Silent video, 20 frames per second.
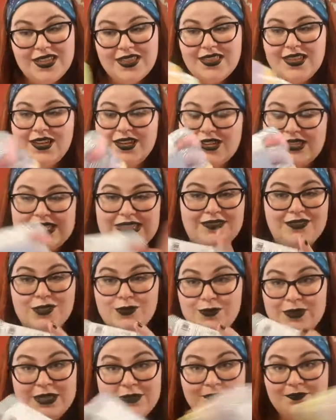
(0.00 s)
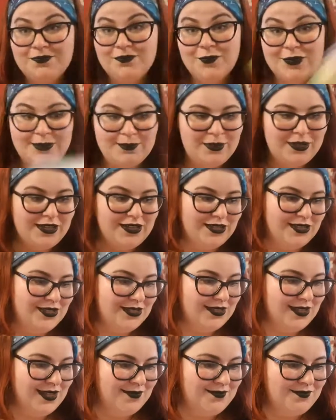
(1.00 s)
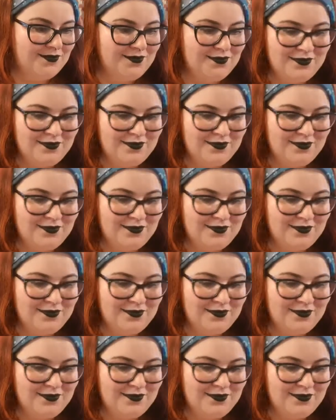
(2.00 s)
then I don't have to repurchase them.